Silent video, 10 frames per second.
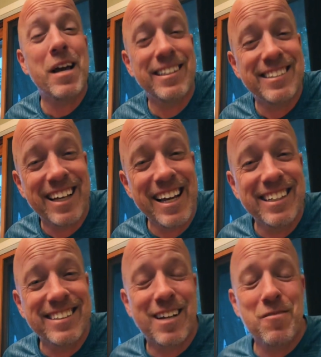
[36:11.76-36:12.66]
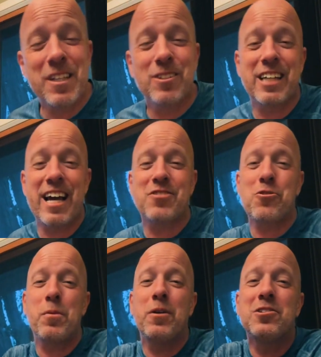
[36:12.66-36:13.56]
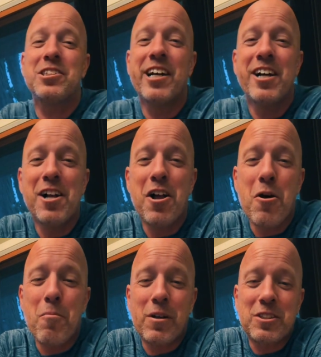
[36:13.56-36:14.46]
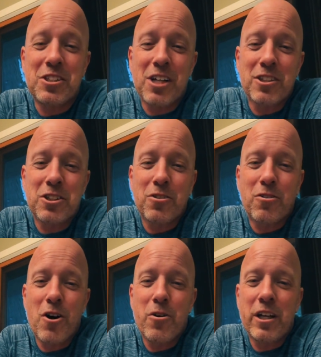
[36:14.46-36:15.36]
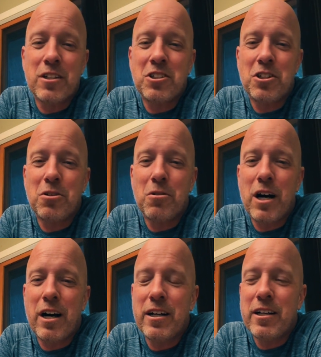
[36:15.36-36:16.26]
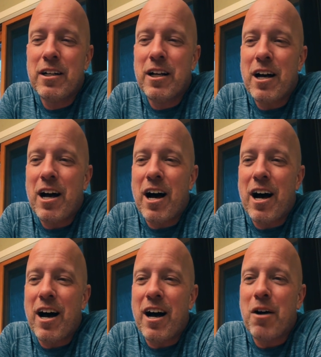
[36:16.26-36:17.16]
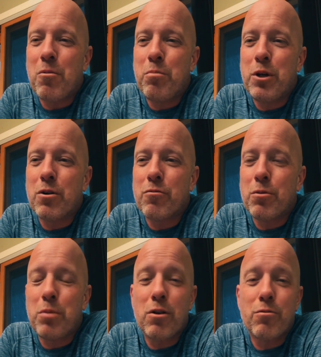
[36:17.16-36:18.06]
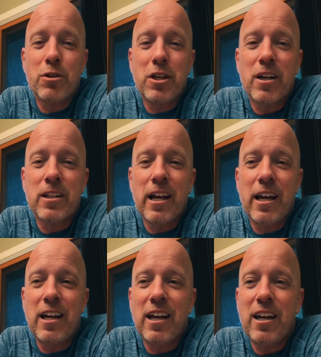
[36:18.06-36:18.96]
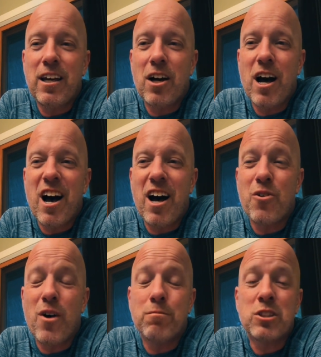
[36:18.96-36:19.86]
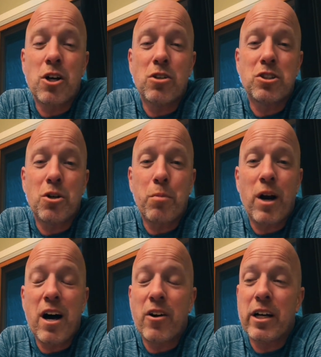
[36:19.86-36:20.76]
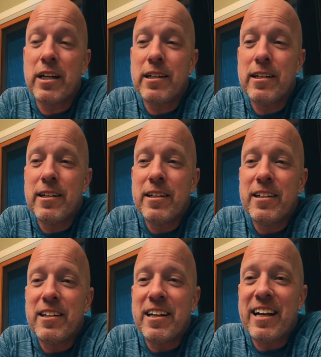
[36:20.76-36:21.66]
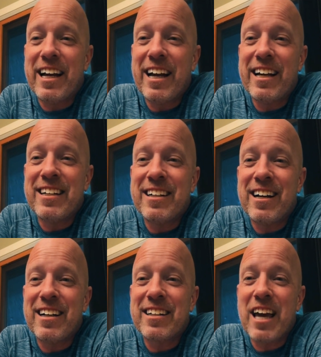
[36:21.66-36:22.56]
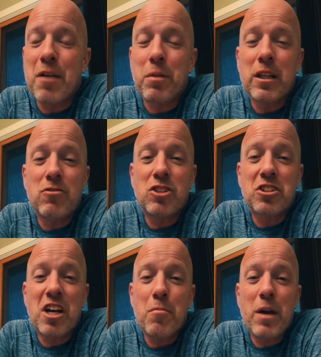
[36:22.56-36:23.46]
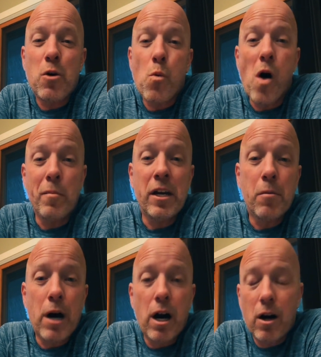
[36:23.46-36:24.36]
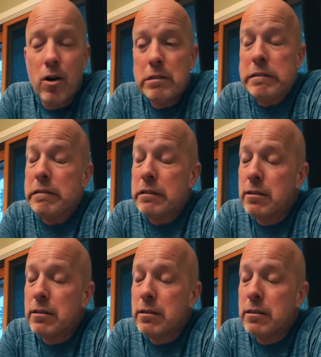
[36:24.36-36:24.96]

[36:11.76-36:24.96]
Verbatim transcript: she's maintained some of those attributes but she's also grown into uh, a beautiful beautiful young lady uh, who I'm so, so proud of. And uh, can't believe she's going to be a woman tomorrow.